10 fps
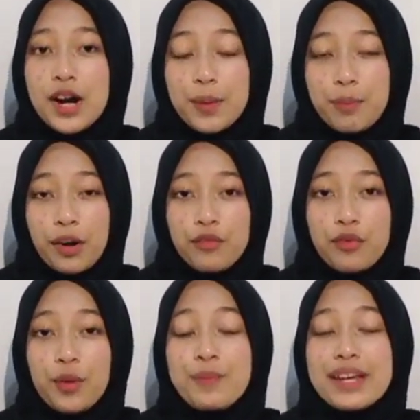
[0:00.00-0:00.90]
Apart
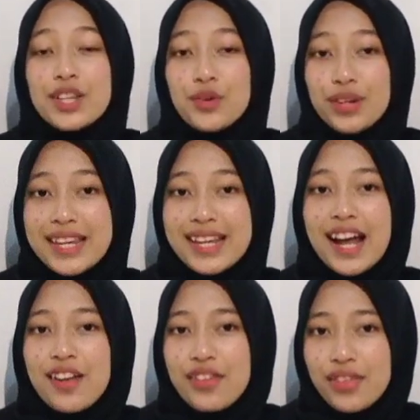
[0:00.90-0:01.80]
from being unique,
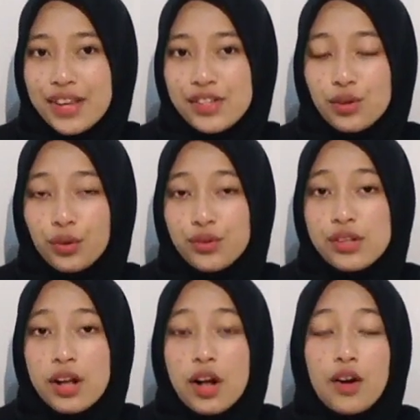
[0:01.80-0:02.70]
these
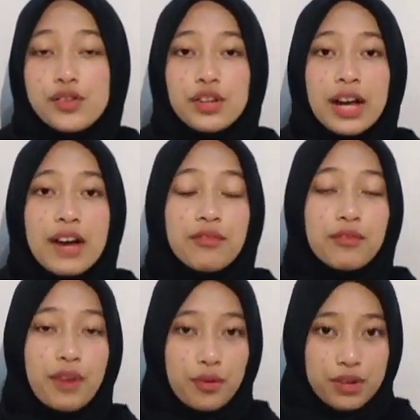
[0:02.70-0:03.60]
goods also have
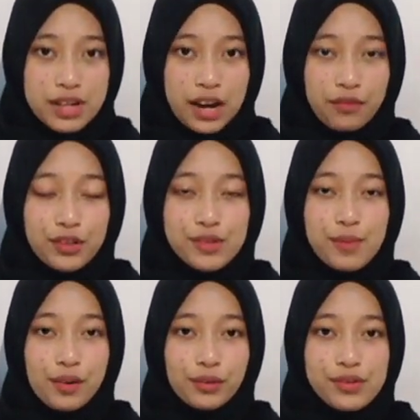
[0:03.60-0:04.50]
very diverse
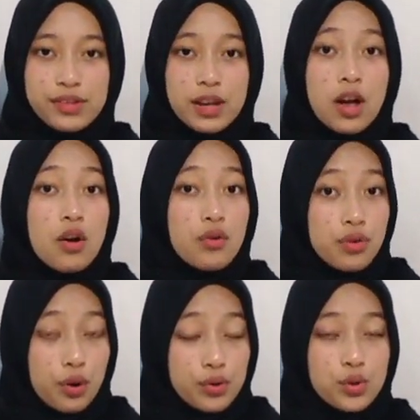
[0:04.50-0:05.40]
models.
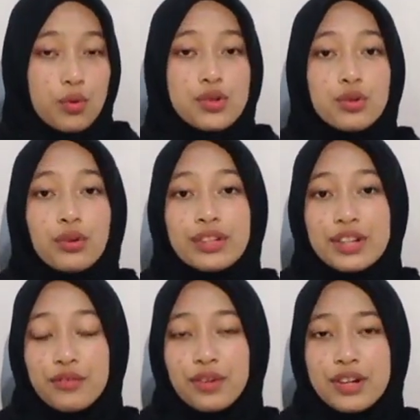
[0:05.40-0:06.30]
Those who want to look
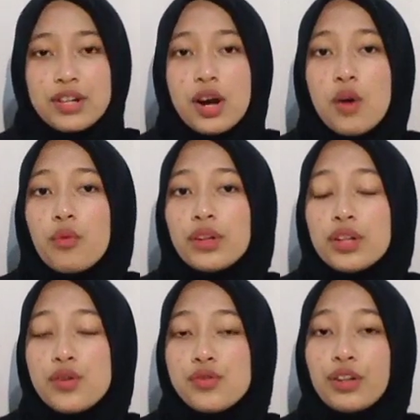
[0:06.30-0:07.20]
different will
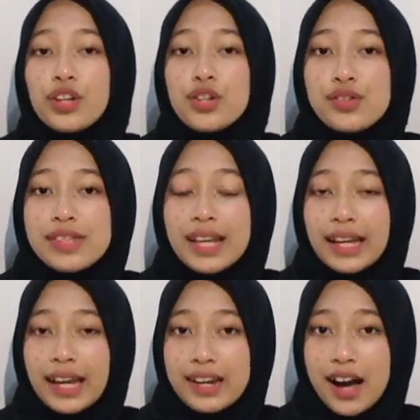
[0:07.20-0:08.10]
usually choose
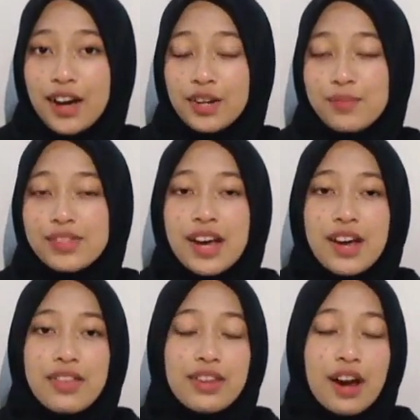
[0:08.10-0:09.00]
second-hand items
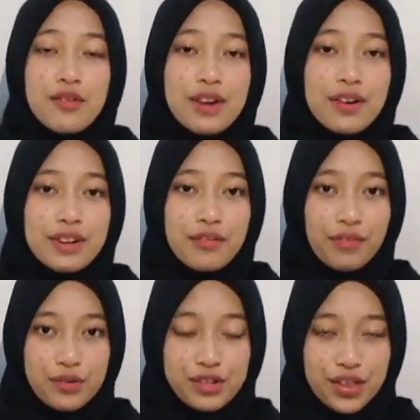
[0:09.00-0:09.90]
that are rarely
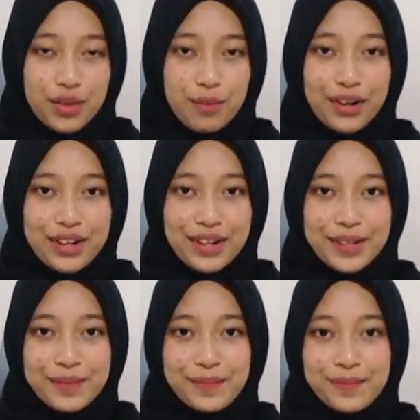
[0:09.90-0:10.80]
found in the market.